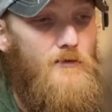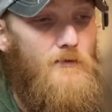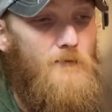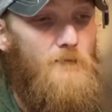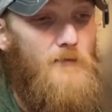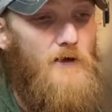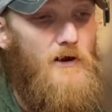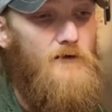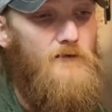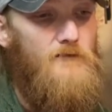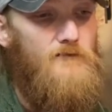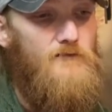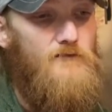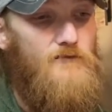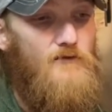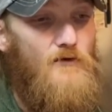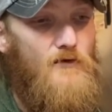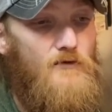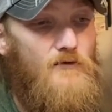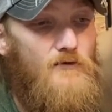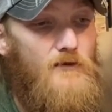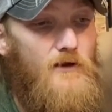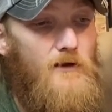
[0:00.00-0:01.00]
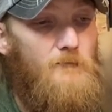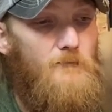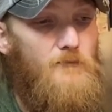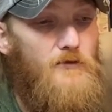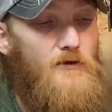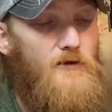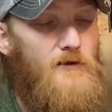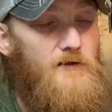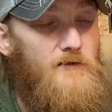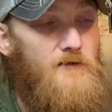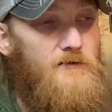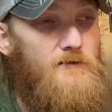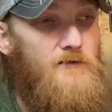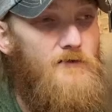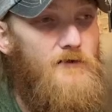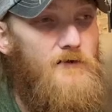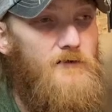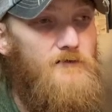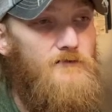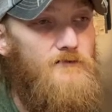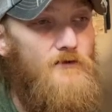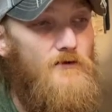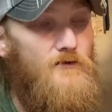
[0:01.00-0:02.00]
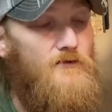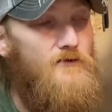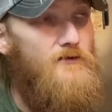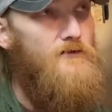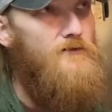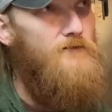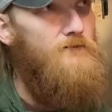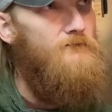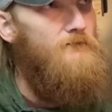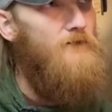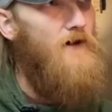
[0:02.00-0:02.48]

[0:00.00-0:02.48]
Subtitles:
about I'm planning like 35